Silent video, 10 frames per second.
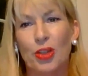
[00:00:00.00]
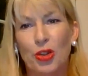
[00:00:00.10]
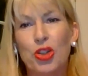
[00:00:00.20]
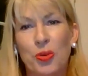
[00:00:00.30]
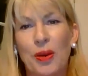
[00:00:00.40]

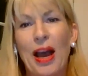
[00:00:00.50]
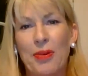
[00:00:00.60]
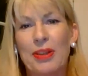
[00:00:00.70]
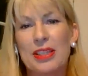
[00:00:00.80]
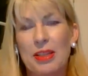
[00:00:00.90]
you know, 2
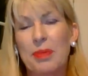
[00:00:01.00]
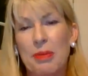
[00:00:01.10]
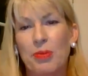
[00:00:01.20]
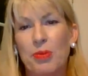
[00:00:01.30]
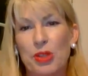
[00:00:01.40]
hours that
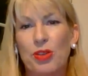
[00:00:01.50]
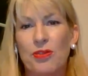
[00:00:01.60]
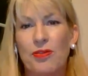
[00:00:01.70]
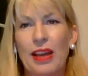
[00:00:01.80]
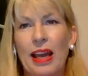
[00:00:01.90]
people would
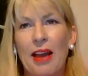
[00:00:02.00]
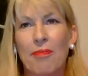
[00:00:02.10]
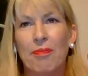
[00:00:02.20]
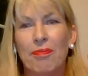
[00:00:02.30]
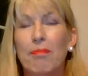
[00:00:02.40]
sort of
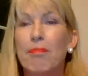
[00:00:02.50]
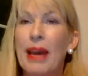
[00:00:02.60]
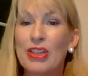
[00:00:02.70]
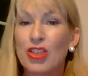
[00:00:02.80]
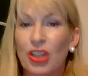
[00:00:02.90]

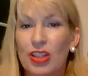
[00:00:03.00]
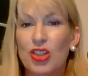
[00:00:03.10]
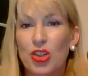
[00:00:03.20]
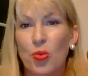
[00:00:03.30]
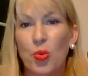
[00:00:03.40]
budget
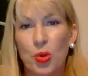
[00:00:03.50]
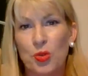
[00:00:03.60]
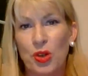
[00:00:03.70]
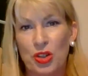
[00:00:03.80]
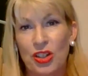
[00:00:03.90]

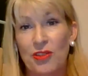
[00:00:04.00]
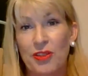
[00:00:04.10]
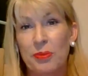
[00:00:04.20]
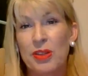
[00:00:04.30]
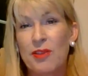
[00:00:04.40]
towards watching a
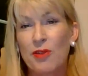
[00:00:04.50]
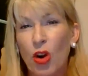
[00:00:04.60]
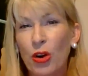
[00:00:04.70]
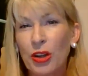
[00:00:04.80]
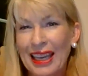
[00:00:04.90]
film. So they've
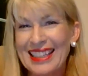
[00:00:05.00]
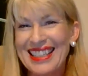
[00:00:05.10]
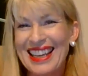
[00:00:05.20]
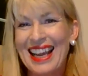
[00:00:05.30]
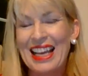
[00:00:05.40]
got to get
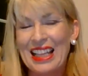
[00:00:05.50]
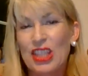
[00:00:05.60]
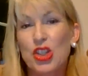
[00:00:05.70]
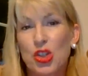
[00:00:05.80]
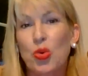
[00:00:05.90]

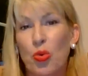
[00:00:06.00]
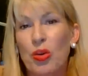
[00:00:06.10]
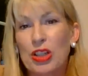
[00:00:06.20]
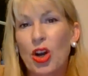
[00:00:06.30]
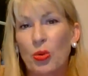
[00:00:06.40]
the
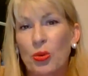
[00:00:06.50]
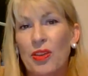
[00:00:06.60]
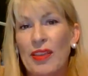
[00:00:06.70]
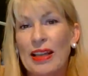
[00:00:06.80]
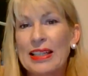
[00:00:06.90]
story told
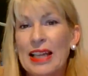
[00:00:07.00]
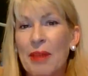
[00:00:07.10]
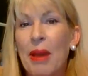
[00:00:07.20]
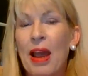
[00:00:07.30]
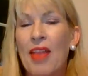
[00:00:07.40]
within that time.